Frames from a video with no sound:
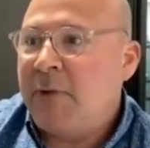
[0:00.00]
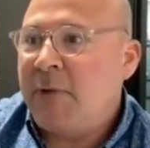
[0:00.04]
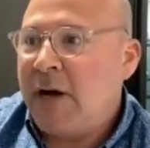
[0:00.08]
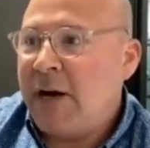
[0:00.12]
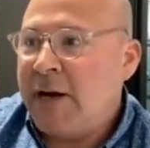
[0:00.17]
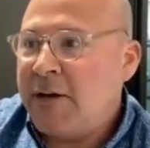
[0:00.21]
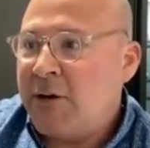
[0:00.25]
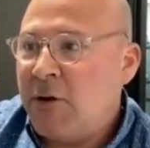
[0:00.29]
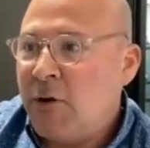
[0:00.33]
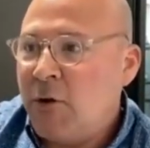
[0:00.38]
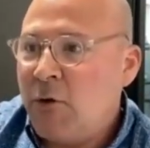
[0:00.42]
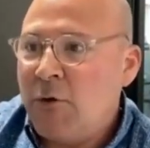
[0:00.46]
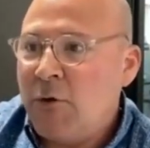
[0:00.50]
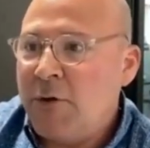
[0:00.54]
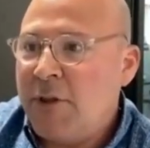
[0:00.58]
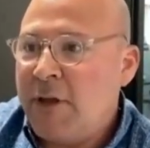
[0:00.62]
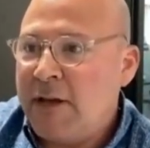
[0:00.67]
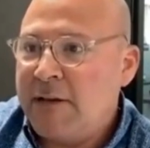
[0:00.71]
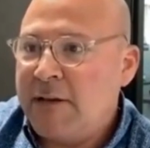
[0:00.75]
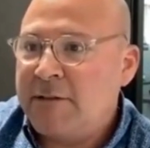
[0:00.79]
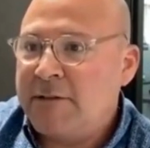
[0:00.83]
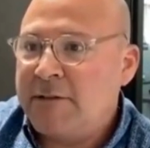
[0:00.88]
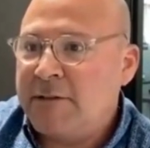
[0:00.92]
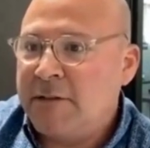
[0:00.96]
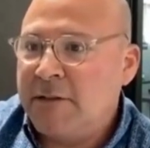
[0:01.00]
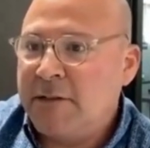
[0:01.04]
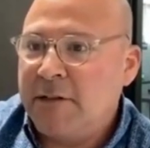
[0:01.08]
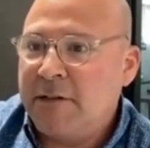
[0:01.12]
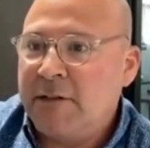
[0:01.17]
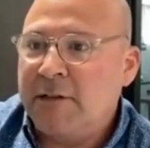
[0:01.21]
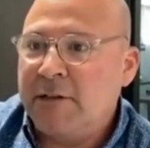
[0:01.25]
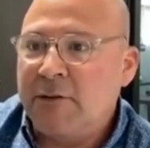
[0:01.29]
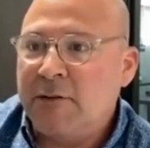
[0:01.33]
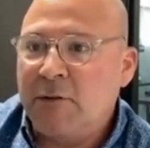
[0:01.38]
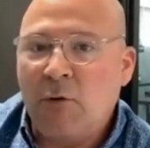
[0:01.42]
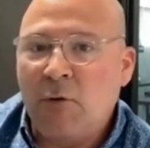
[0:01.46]
I know that
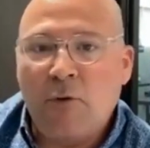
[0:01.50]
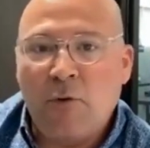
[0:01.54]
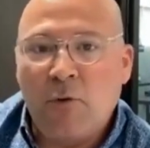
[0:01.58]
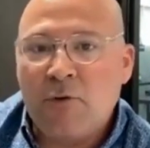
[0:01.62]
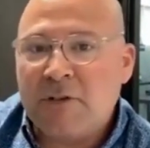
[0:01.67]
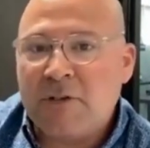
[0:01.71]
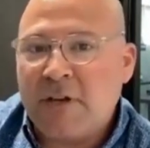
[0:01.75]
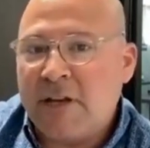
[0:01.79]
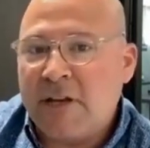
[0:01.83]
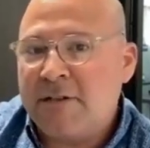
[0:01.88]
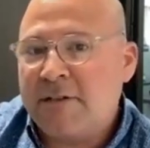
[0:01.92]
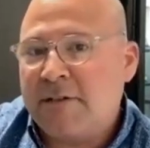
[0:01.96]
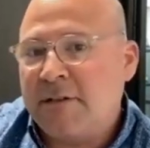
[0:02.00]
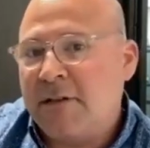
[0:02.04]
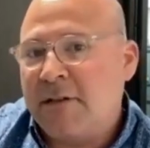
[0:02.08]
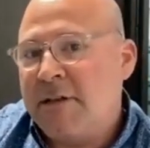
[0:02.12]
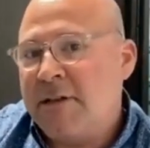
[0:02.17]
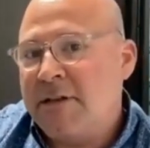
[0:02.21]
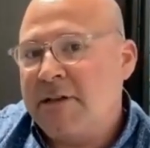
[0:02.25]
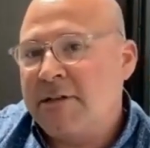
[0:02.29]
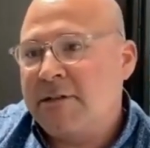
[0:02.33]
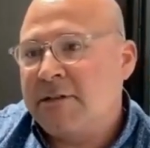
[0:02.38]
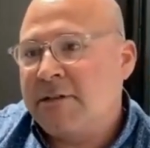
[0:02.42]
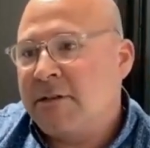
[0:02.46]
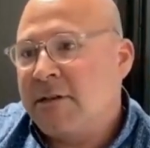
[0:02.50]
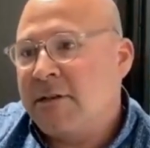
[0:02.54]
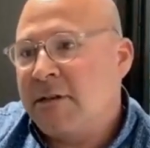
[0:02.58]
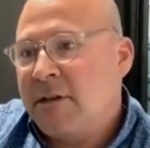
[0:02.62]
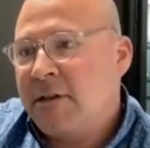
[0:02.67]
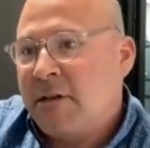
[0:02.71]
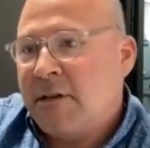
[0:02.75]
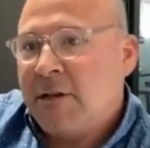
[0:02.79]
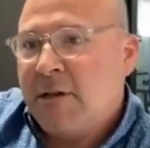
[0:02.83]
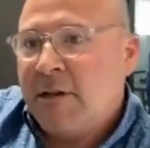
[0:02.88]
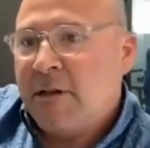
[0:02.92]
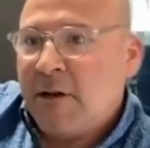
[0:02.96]
those kind of studies
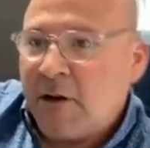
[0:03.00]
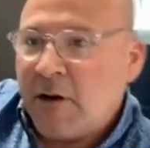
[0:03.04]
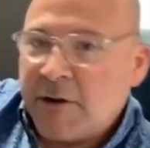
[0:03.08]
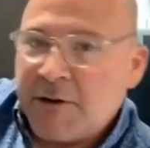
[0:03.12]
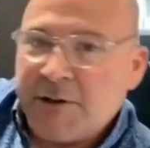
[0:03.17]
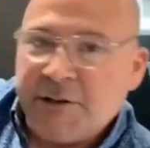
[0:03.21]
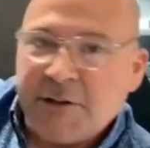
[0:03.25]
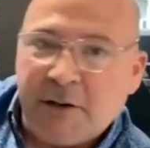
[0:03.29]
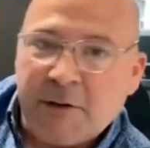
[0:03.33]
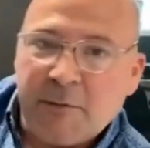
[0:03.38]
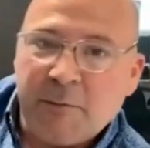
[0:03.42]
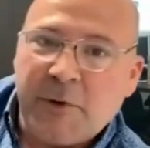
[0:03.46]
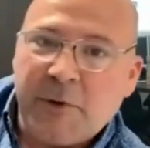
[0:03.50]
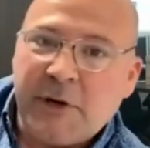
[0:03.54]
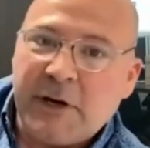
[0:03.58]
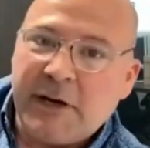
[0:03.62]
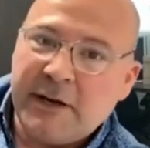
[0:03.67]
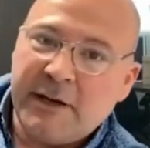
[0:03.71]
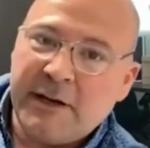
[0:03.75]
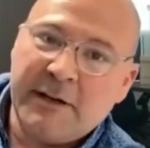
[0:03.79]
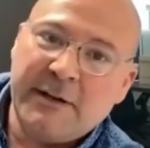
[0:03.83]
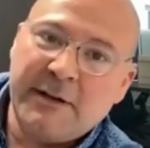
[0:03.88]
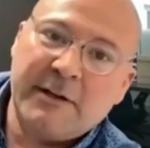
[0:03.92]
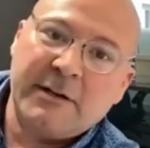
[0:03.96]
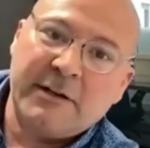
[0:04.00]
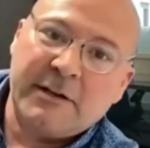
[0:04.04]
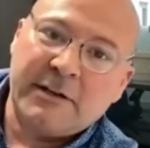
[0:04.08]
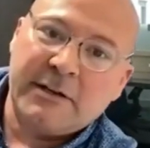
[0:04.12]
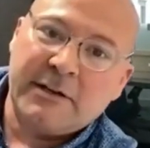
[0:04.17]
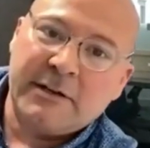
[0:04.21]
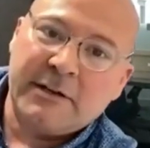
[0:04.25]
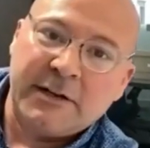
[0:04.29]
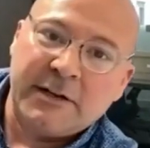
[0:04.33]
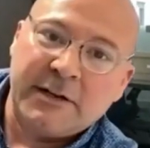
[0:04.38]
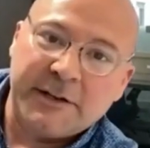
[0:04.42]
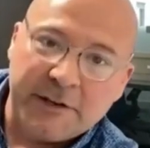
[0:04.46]
are done by
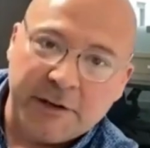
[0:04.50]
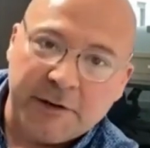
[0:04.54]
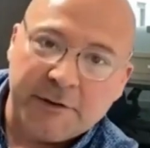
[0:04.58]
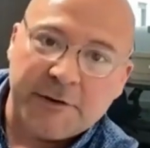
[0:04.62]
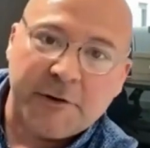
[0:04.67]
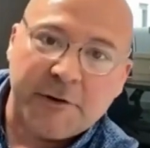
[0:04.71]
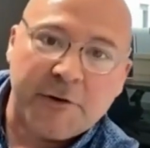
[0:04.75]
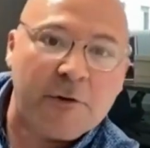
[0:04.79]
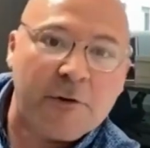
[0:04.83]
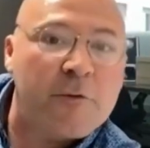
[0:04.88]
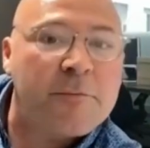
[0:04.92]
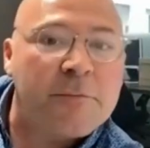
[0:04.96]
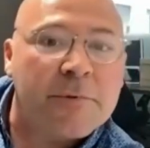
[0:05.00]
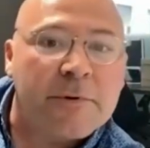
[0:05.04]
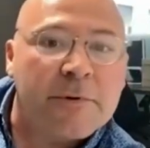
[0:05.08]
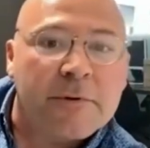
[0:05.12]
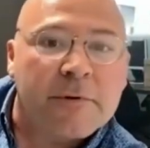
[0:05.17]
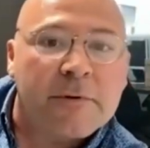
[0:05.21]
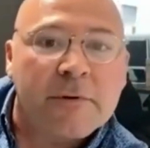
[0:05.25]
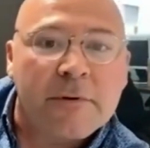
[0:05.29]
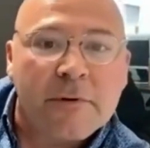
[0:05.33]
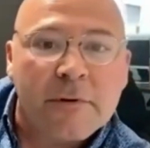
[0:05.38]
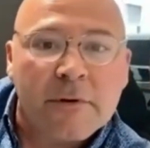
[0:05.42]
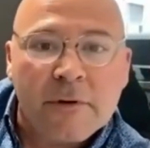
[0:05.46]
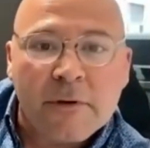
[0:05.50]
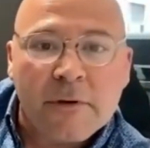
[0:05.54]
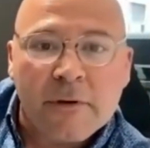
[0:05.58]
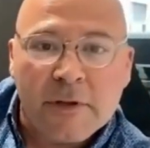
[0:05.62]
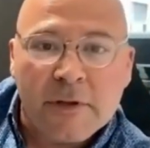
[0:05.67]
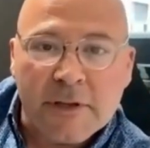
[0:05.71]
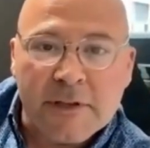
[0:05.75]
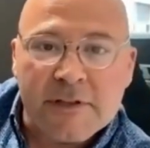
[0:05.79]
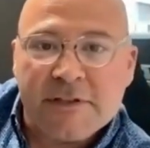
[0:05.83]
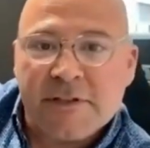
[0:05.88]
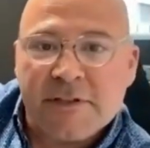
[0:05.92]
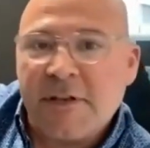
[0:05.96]
another group
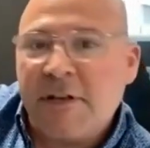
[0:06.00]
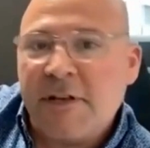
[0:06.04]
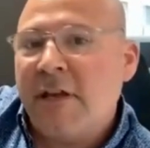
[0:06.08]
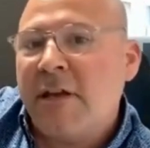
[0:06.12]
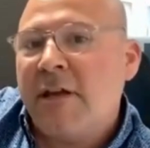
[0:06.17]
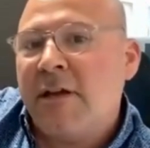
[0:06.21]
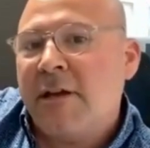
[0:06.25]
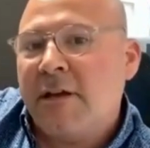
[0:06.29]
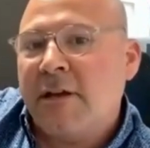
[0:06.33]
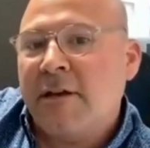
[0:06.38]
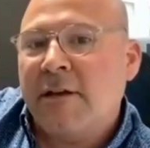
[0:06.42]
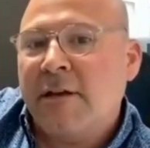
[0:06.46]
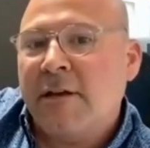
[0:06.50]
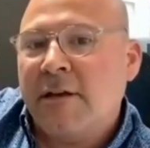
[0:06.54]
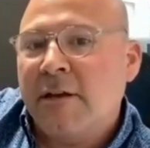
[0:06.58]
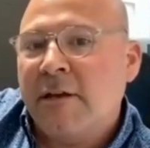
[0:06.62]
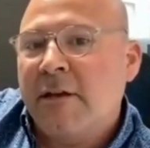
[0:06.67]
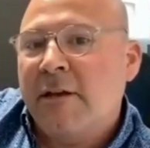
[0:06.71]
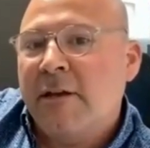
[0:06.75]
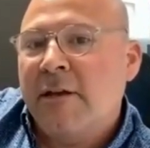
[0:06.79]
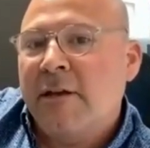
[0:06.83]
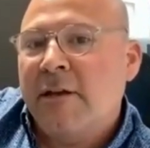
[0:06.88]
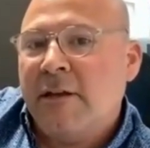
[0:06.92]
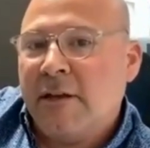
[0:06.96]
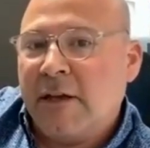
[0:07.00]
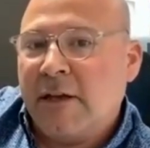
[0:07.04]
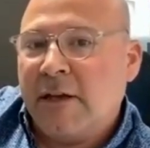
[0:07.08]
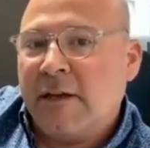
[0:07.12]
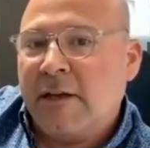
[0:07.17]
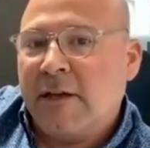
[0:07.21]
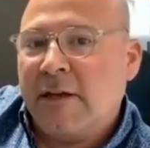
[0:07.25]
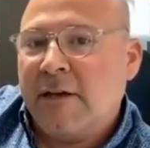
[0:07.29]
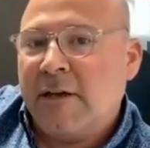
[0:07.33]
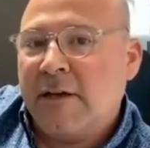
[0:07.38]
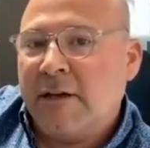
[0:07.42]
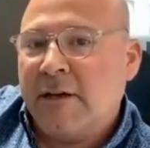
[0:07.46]
in the city, like
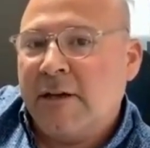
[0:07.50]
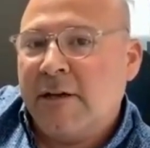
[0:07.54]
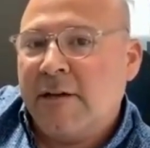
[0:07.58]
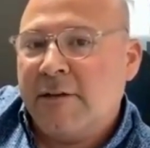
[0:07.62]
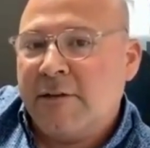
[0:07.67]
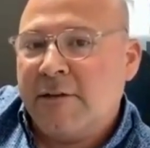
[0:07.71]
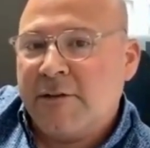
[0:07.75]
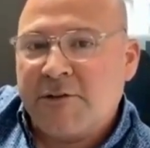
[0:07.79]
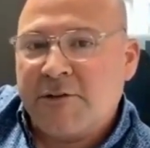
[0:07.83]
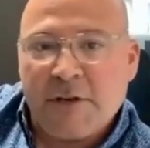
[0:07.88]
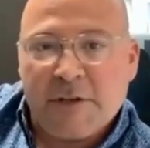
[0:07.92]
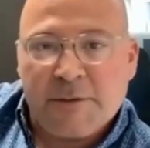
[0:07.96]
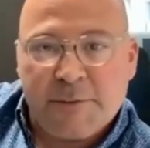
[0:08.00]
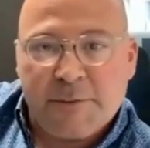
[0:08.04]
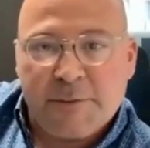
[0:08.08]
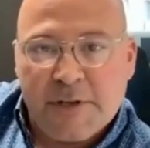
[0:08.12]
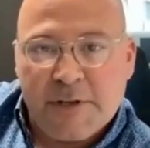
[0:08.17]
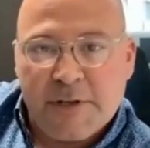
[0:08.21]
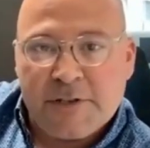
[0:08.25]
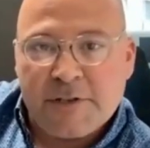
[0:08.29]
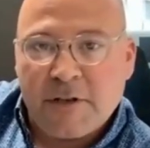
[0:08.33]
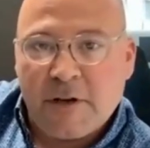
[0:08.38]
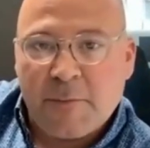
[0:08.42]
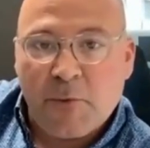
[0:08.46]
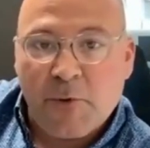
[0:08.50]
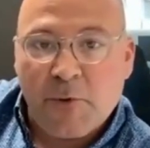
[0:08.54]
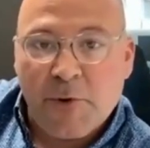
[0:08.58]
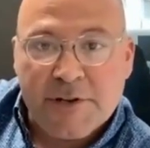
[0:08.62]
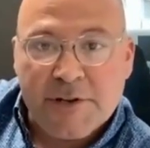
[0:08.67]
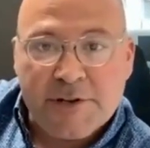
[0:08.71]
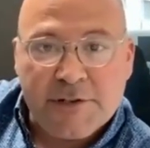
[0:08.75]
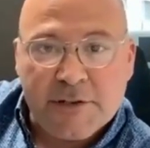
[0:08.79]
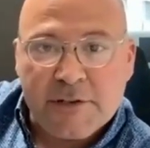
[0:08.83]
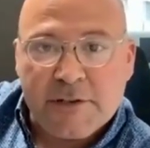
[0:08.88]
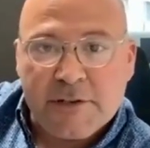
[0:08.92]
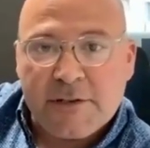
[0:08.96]
the transportation
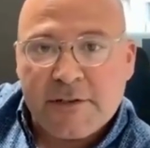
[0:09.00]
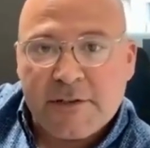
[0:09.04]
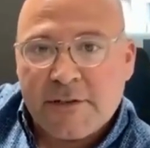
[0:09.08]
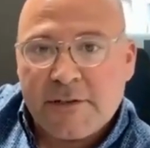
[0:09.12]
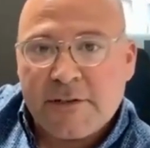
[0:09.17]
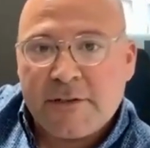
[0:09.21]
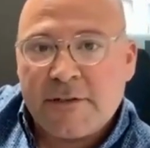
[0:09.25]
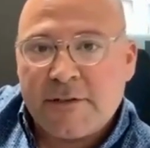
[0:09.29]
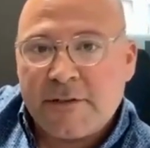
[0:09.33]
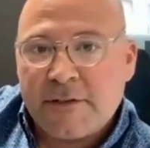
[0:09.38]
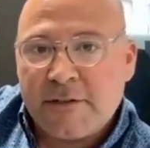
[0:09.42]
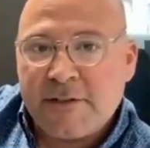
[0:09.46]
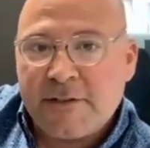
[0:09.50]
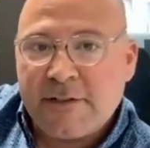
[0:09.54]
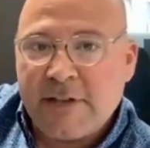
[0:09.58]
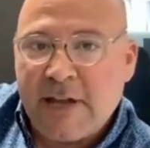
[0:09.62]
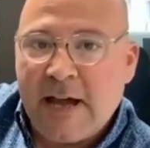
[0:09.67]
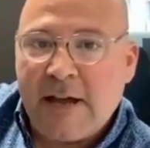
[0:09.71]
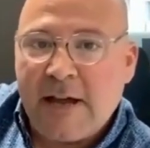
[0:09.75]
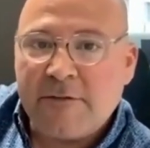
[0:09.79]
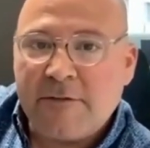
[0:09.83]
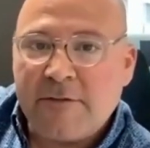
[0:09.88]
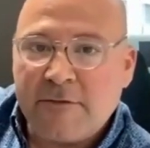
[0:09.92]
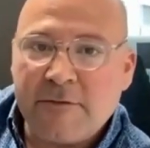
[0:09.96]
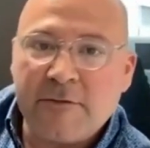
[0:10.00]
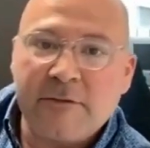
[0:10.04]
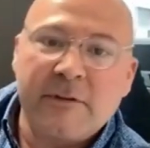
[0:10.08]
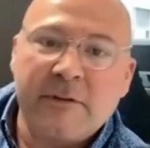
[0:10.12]
operations staff